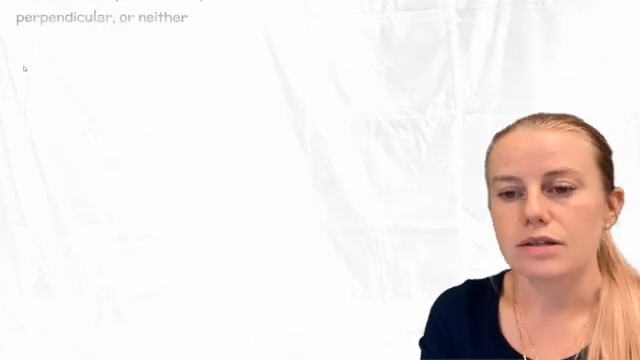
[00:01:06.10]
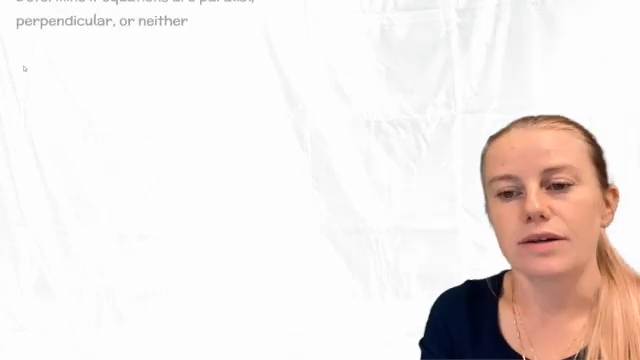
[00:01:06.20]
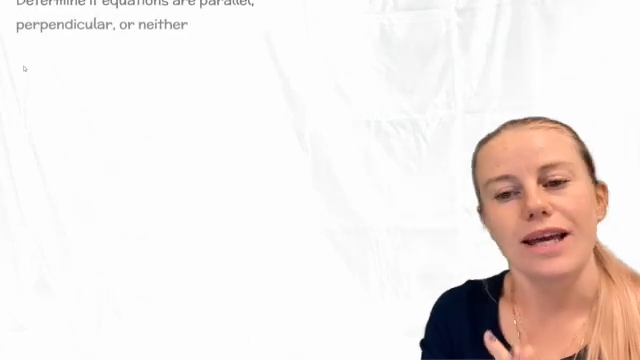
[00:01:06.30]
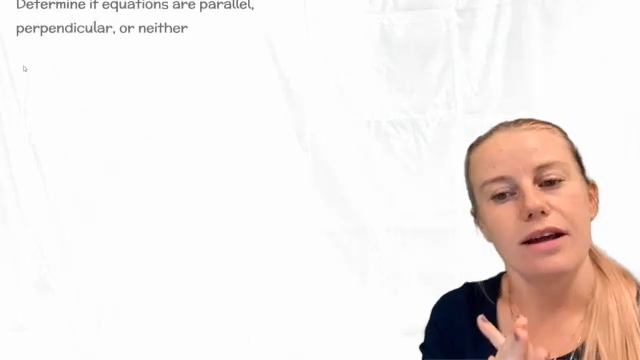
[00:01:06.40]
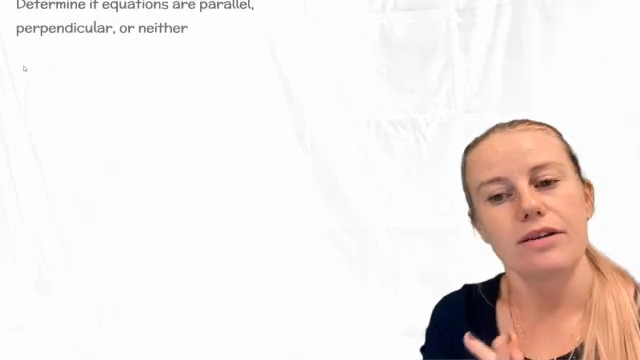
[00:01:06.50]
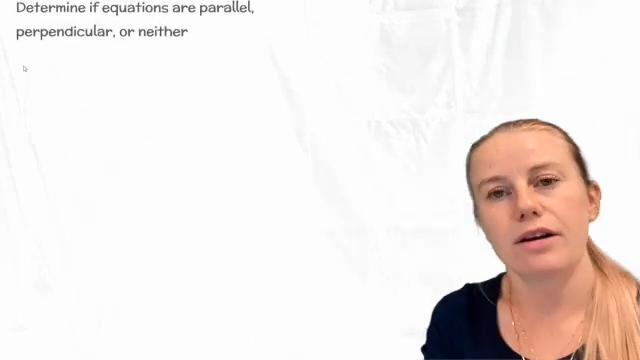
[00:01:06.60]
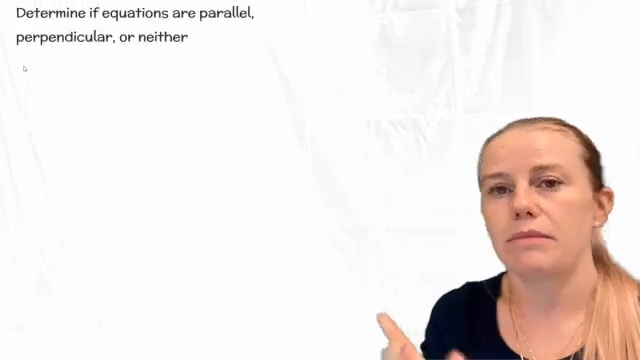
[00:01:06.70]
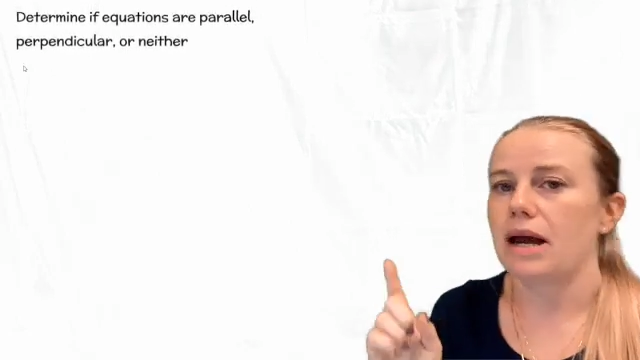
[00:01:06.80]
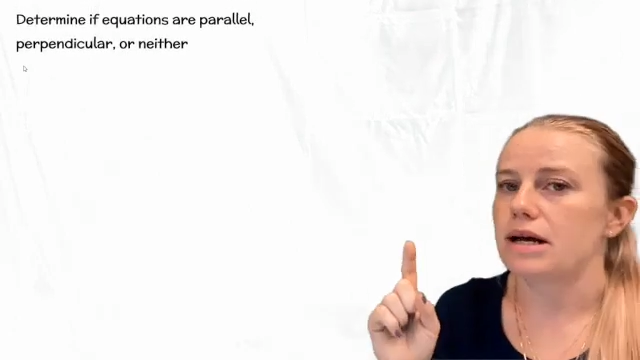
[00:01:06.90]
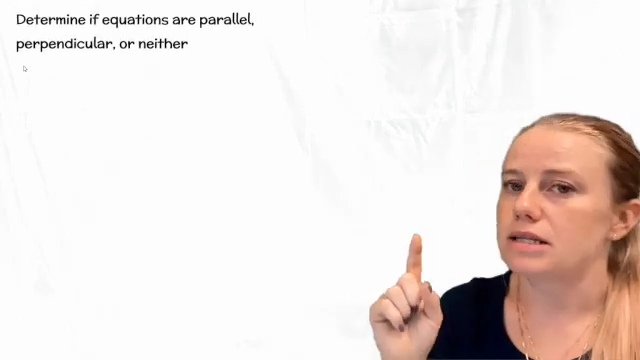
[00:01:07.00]
So again,
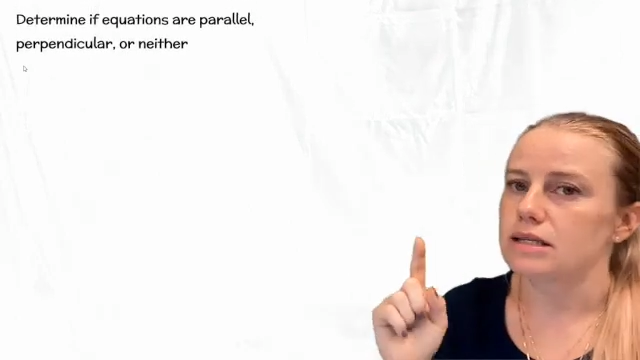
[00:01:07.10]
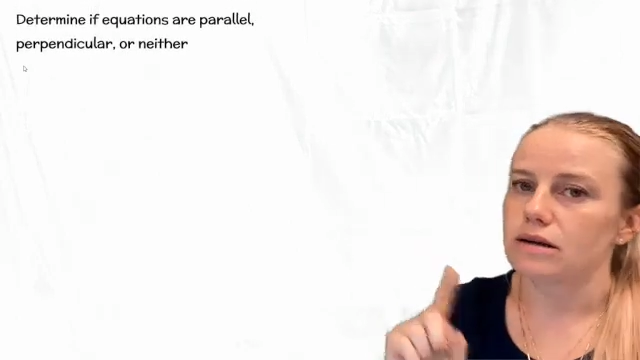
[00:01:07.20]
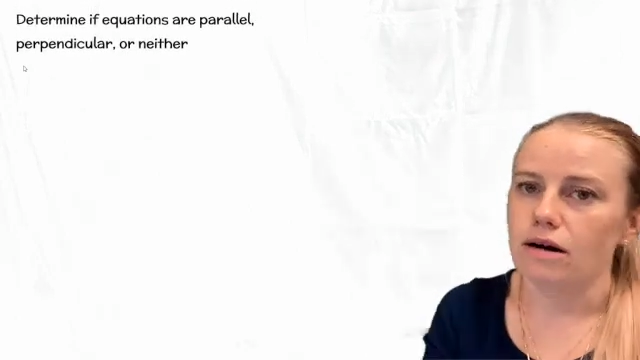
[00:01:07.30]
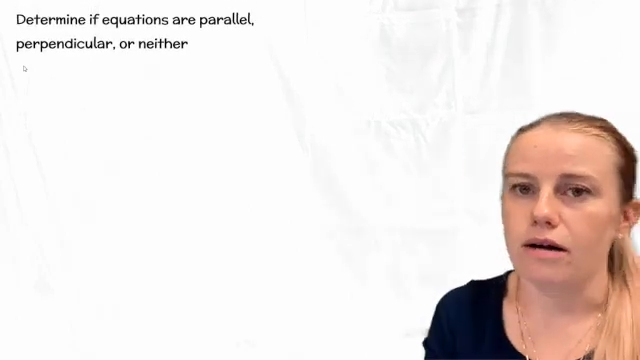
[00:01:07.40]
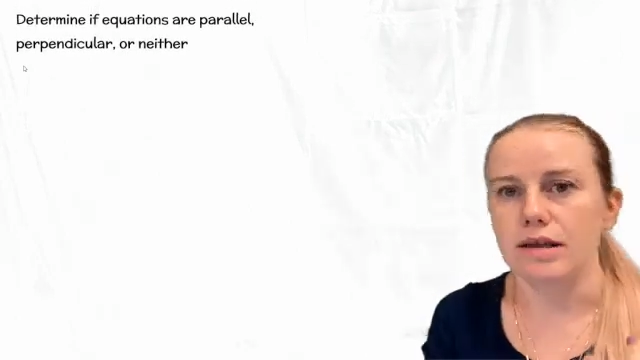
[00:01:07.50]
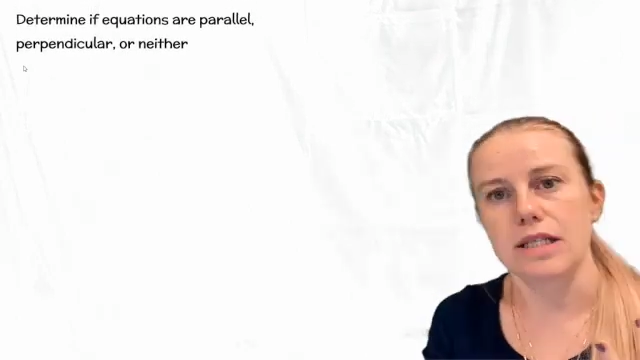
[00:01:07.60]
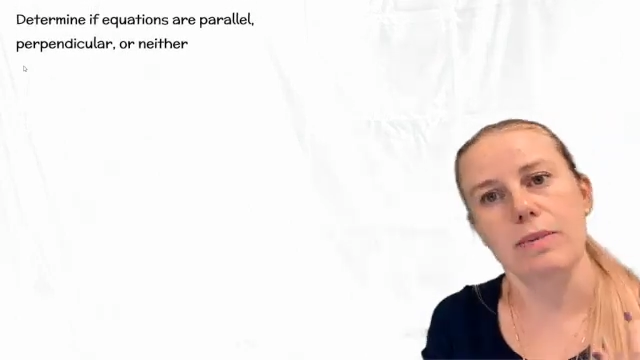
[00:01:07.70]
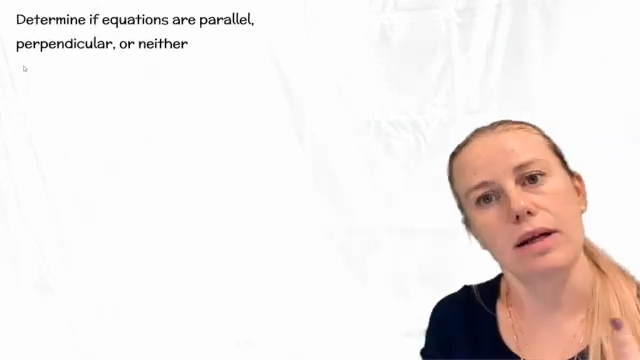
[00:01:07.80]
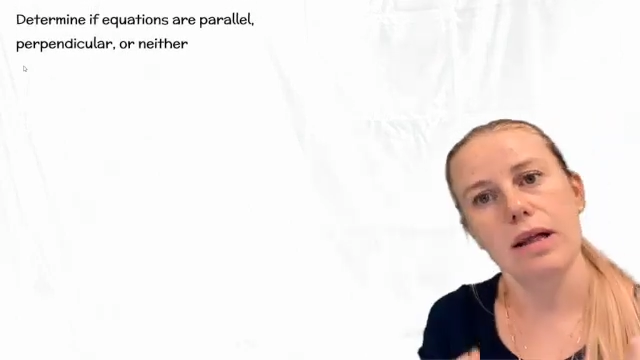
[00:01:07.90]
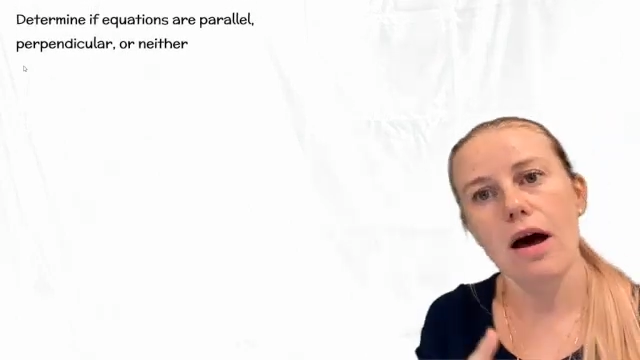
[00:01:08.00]
you're going to be asked, are
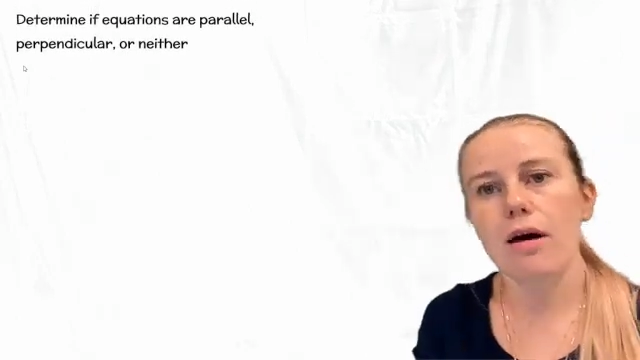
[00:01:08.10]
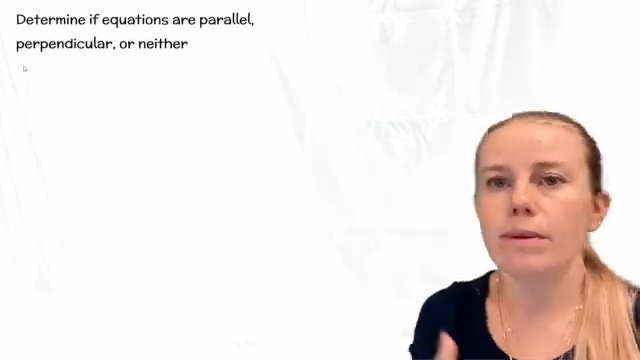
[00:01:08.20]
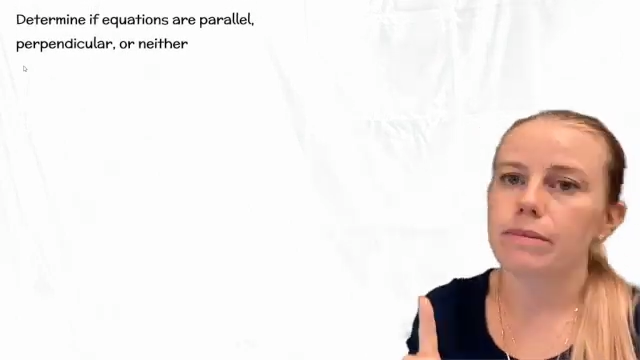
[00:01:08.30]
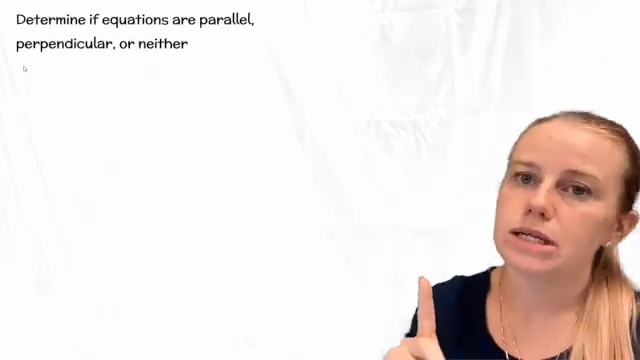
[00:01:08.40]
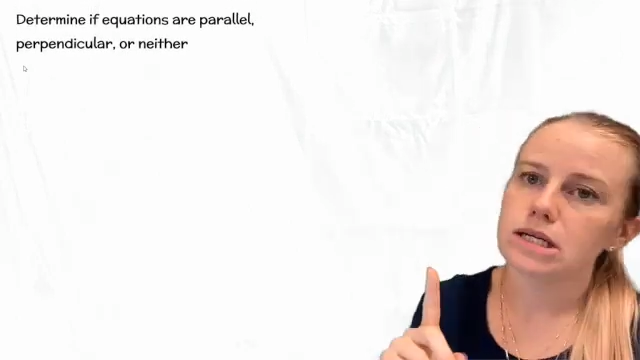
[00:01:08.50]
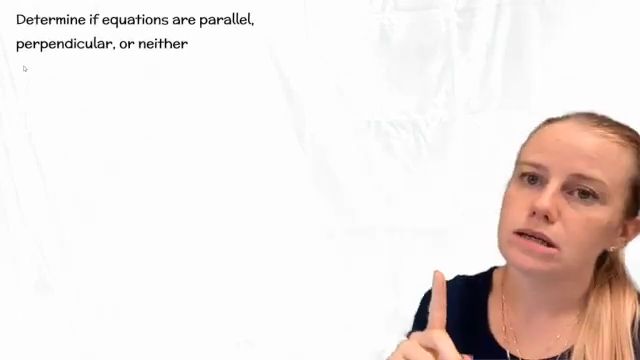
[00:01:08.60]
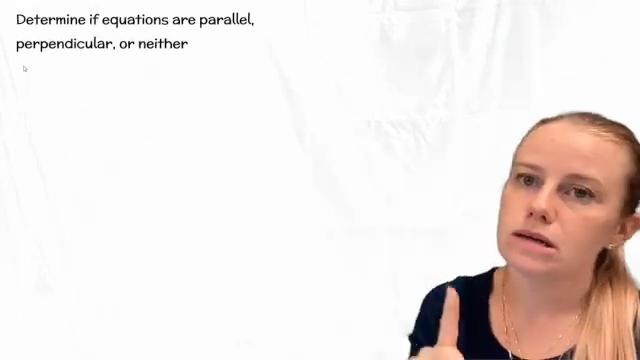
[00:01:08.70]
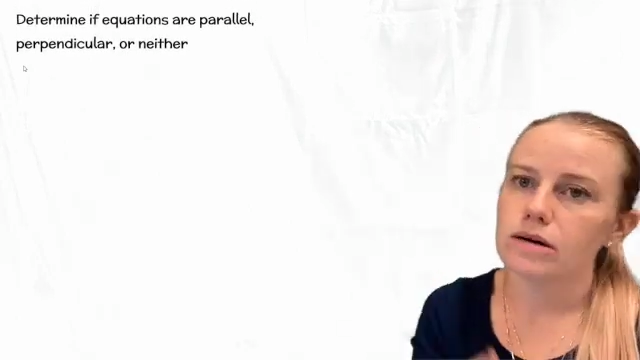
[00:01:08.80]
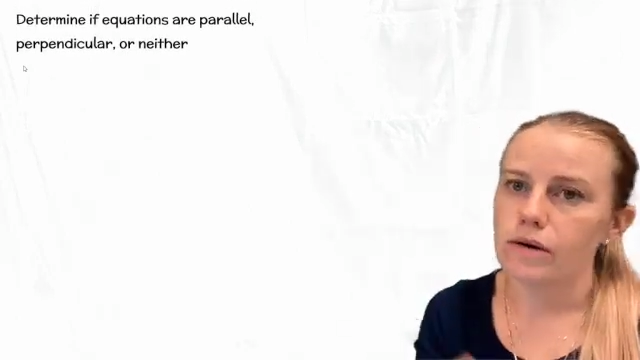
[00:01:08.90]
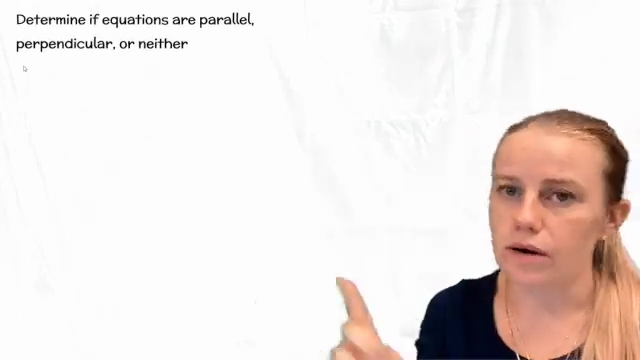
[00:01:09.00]
these parallel,
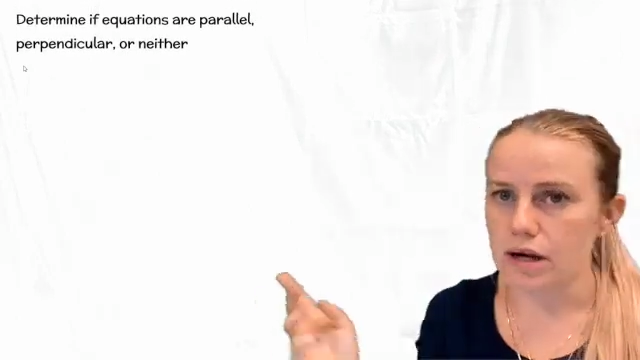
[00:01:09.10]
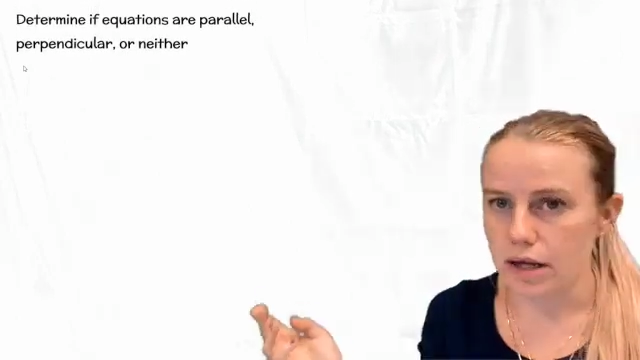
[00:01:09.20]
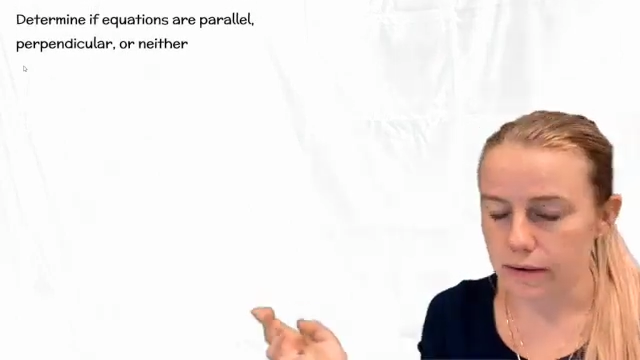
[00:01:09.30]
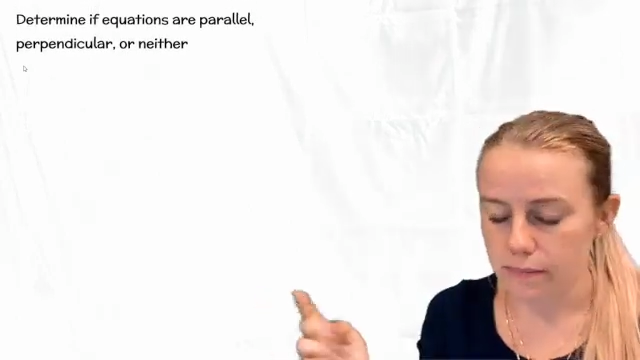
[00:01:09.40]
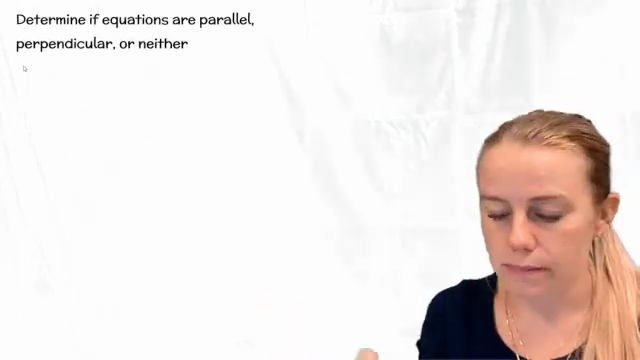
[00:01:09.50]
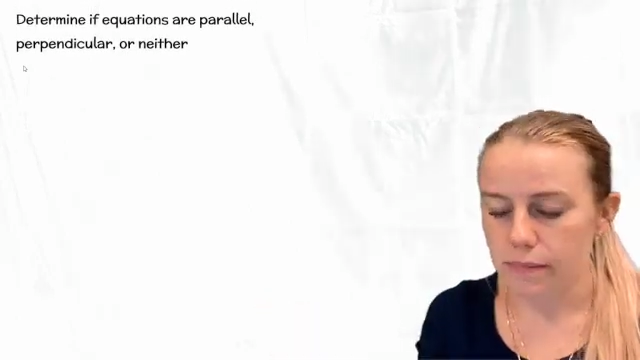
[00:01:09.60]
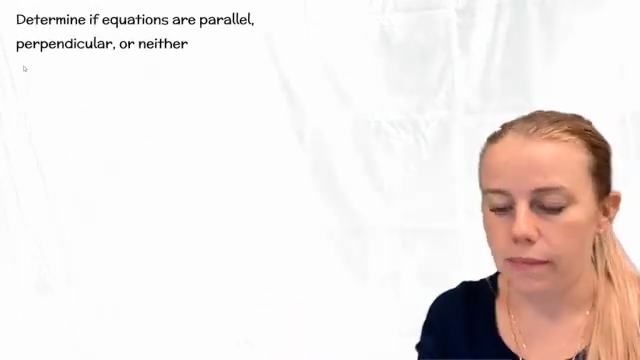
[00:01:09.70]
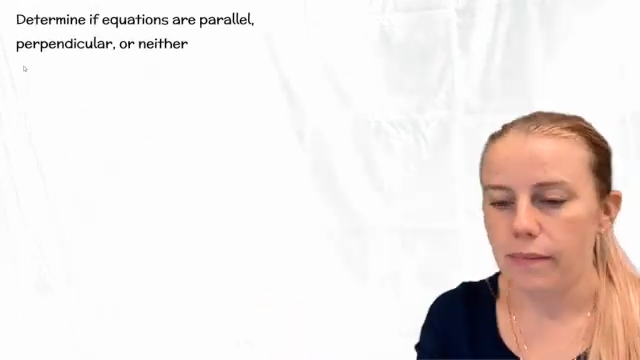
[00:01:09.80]
perpendicular, or neither?